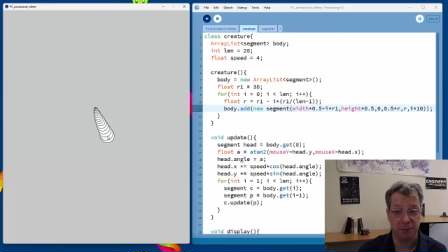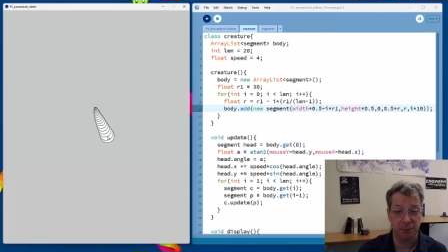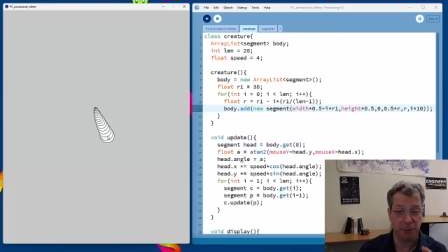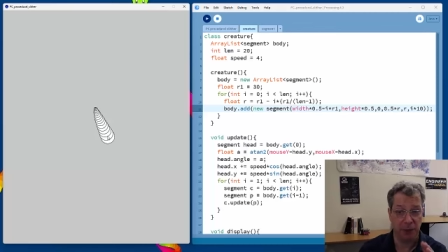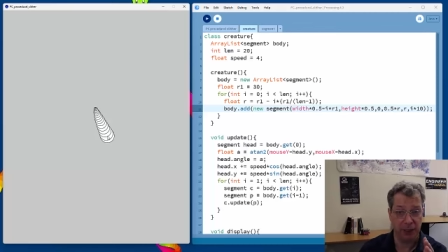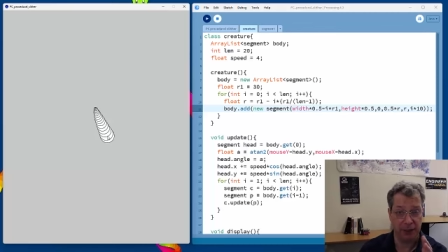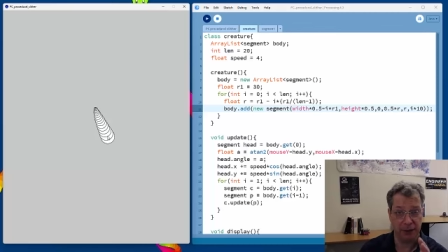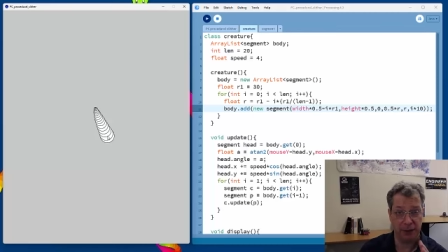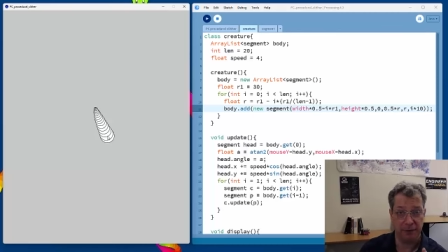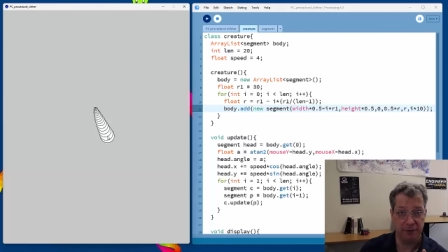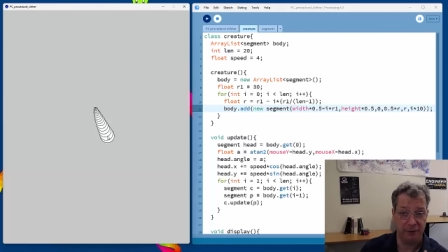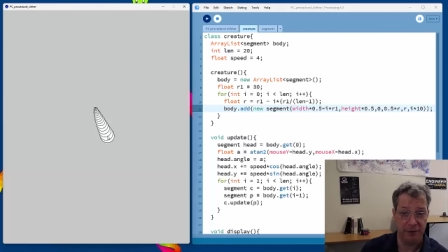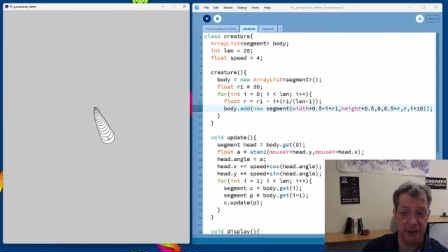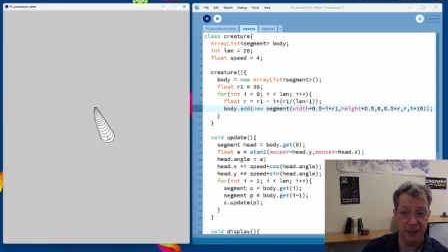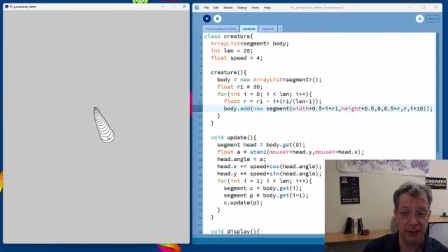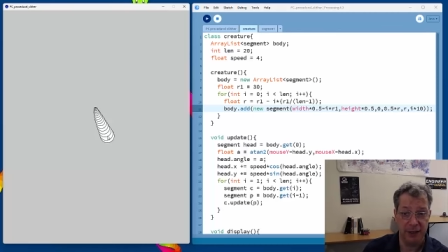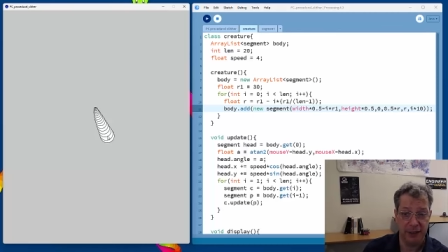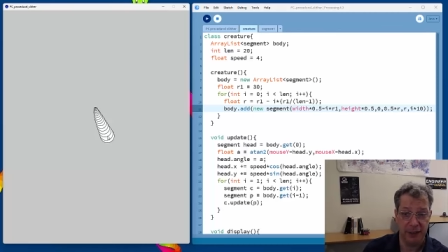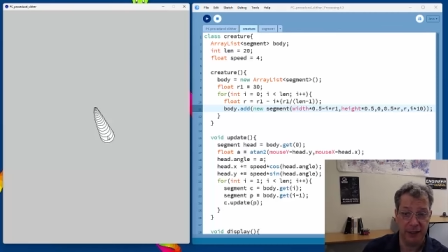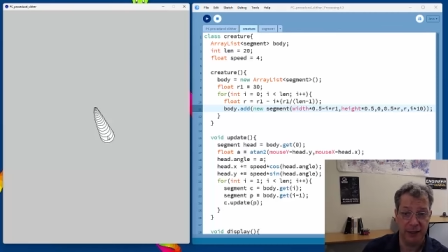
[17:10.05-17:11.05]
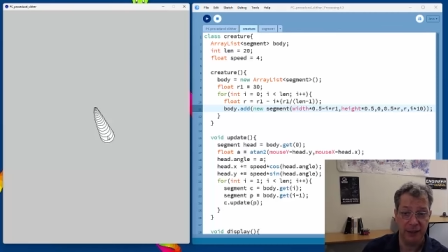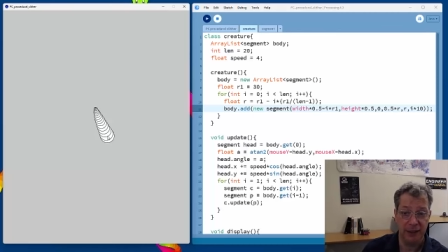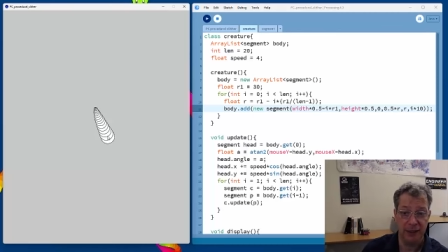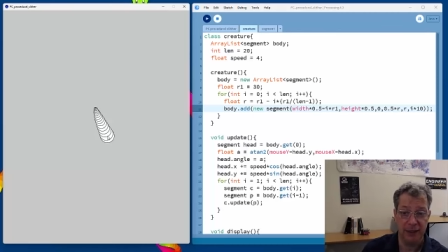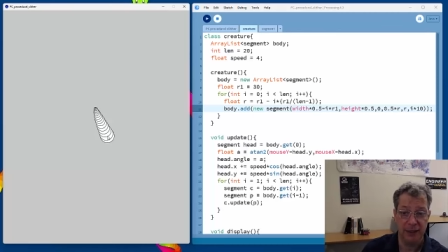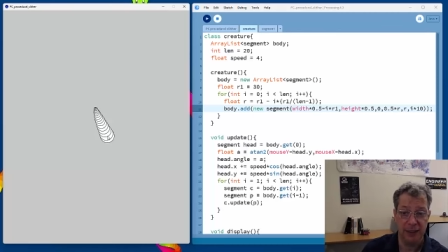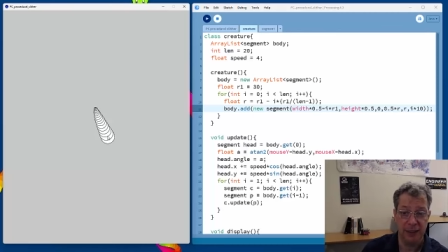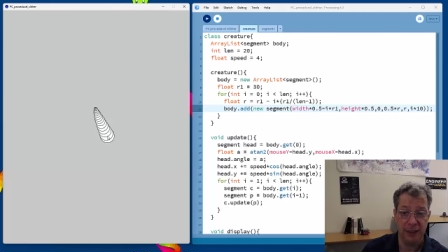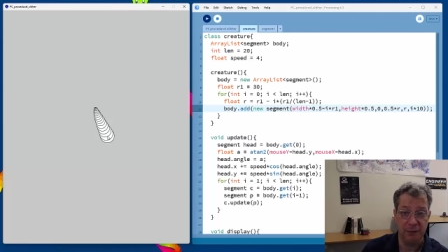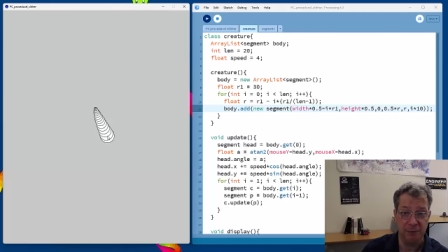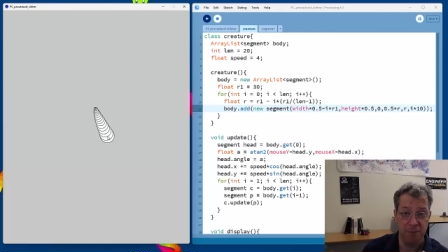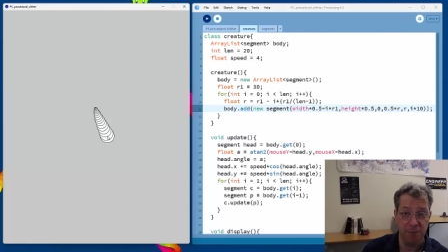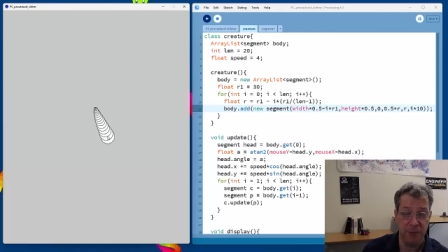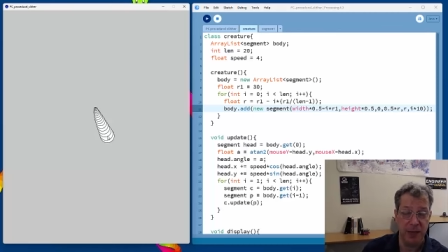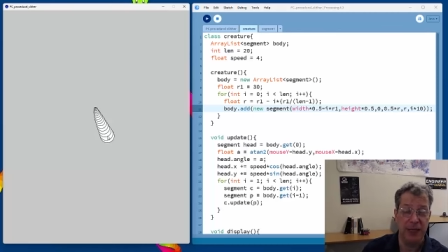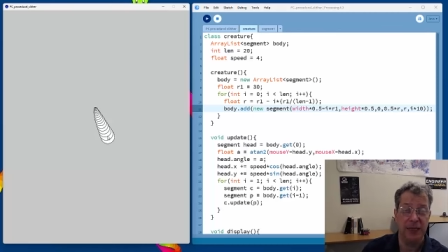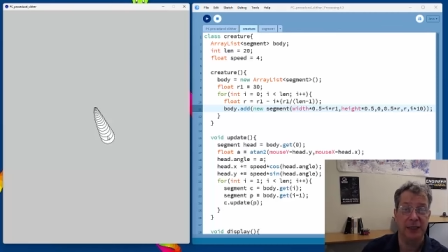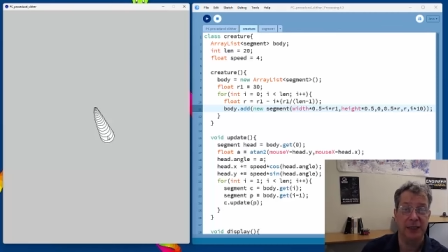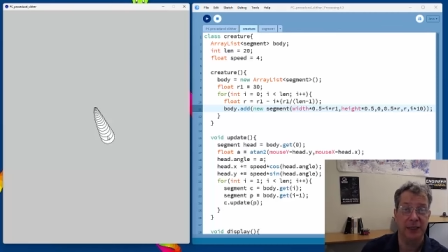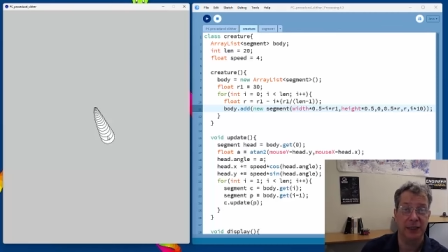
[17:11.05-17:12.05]
but this is the
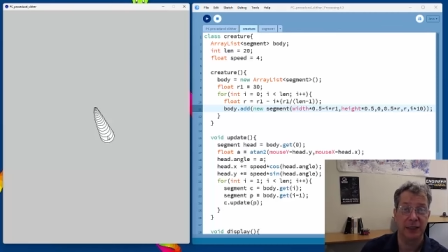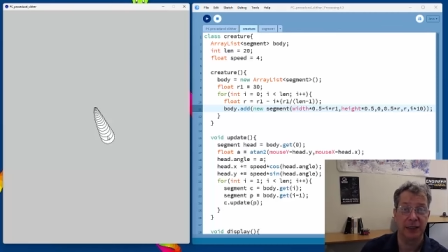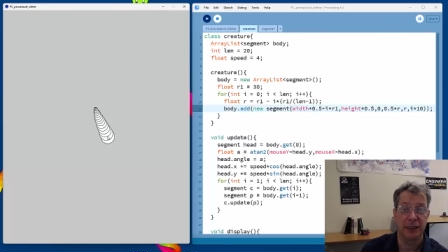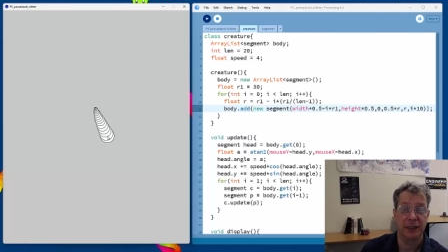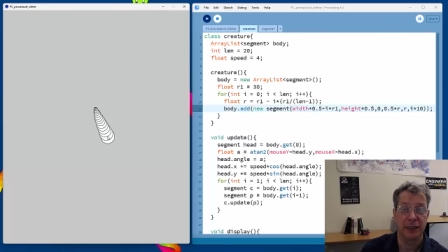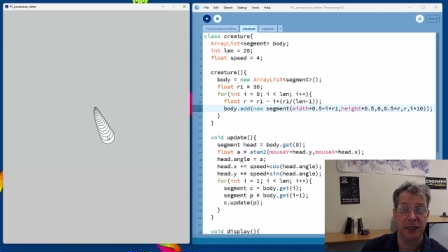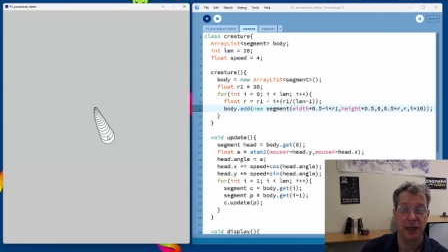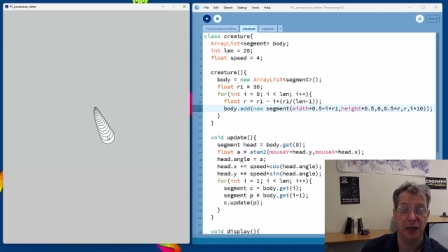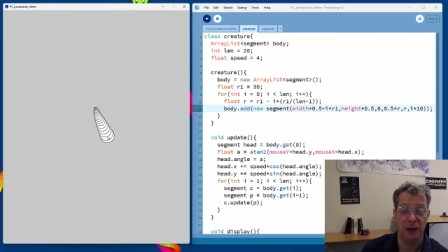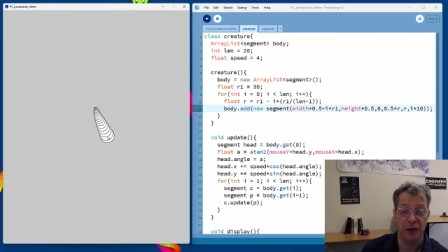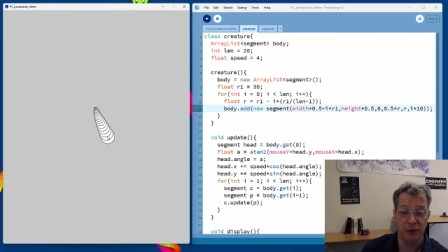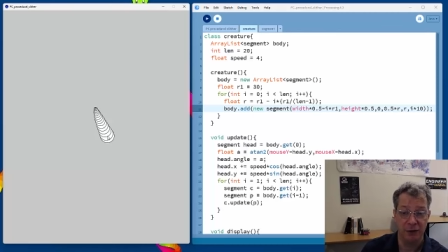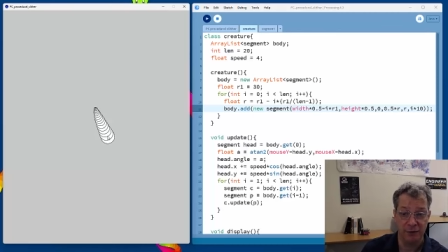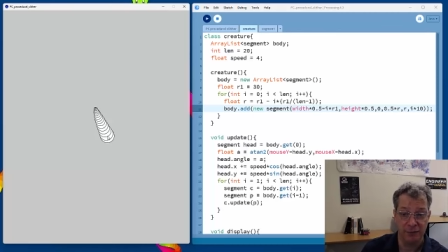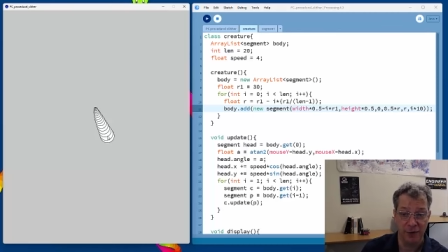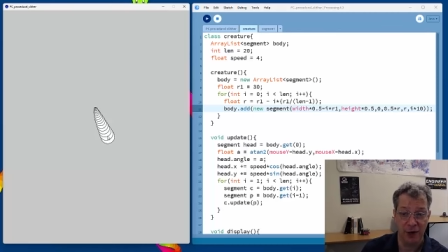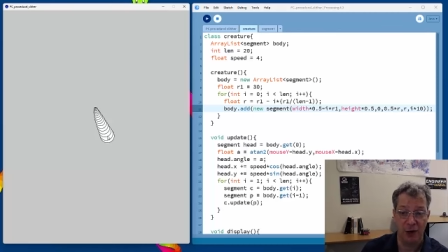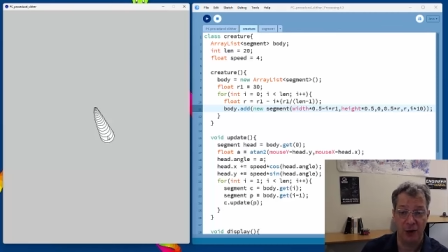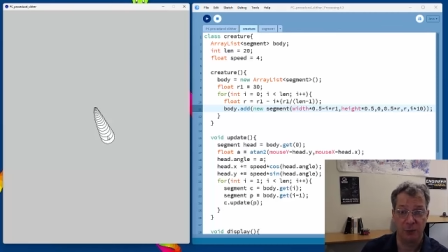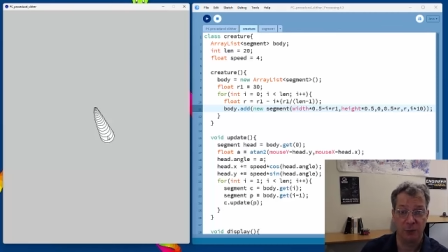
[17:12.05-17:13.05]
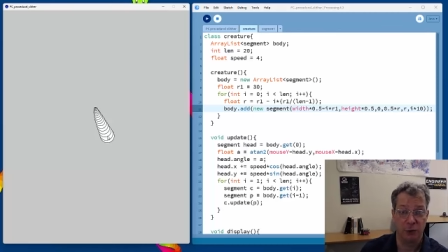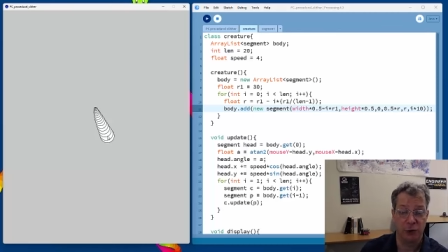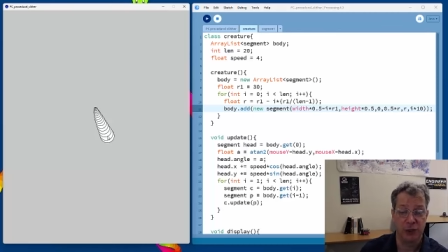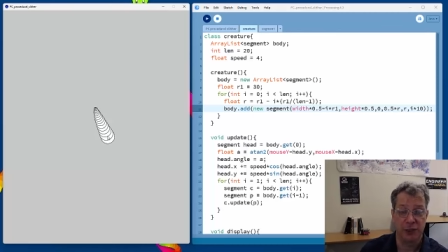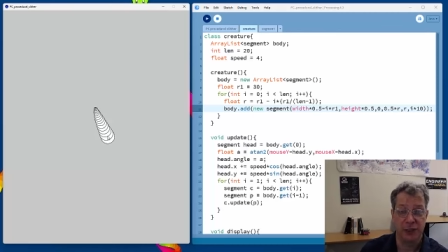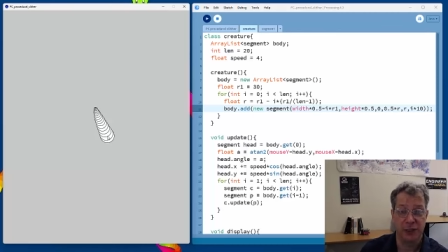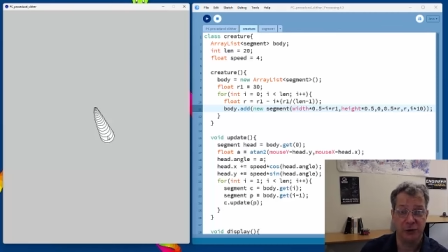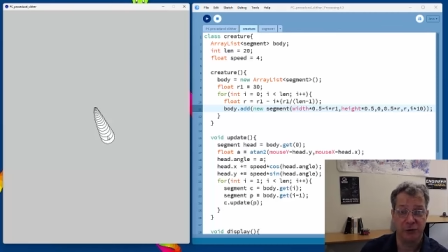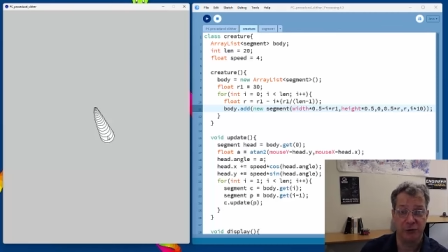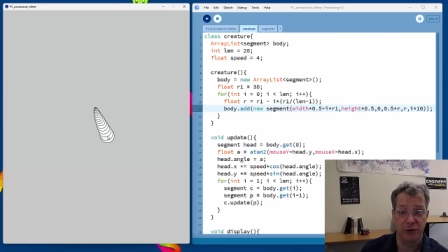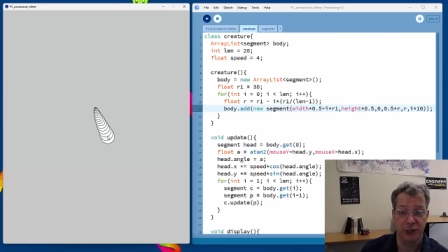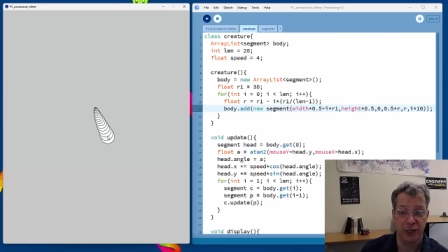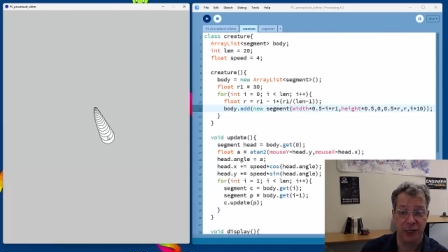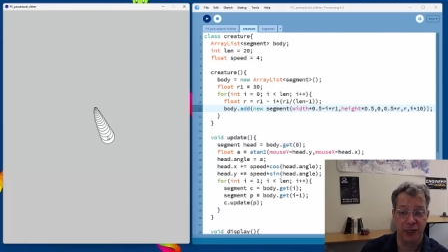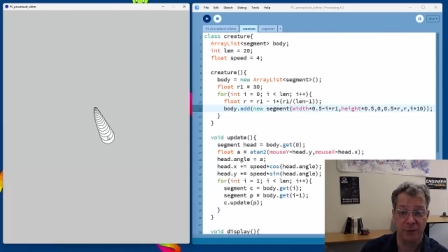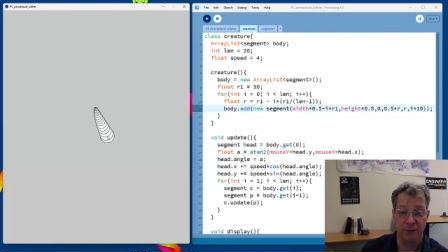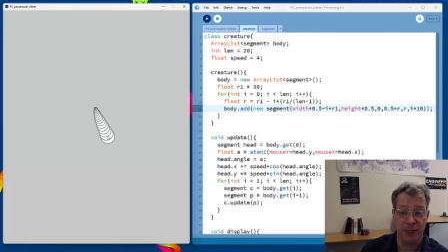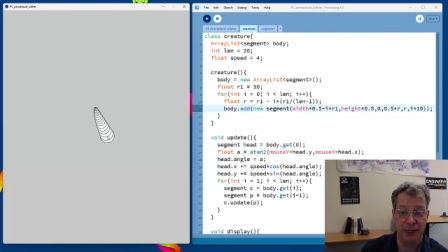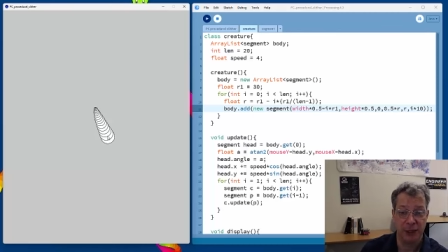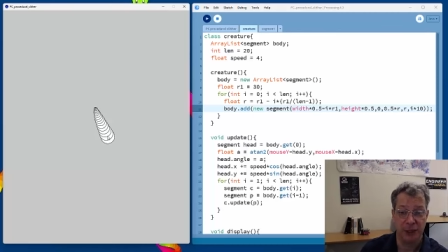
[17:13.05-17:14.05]
basics of our procedural
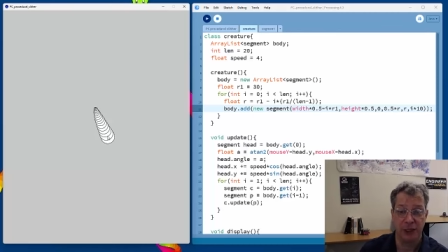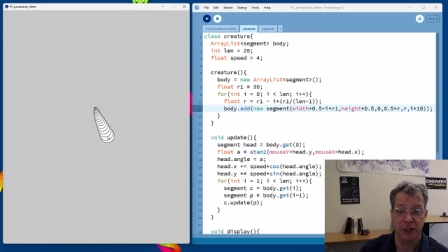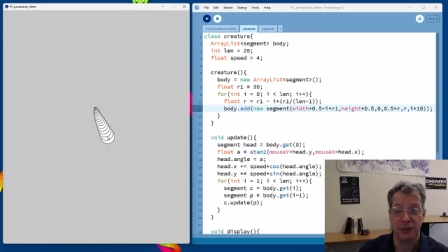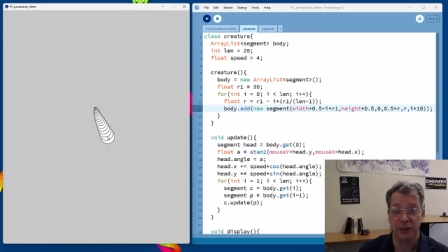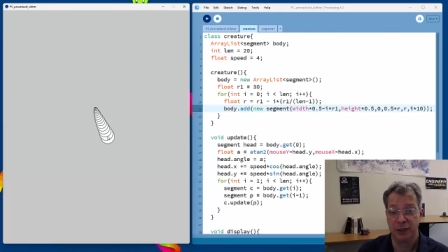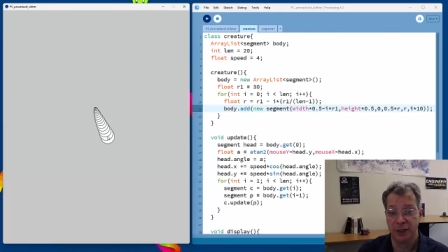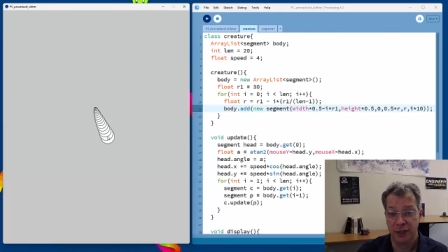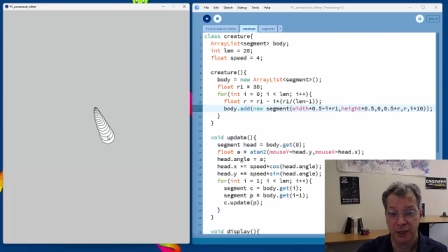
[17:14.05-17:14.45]
animation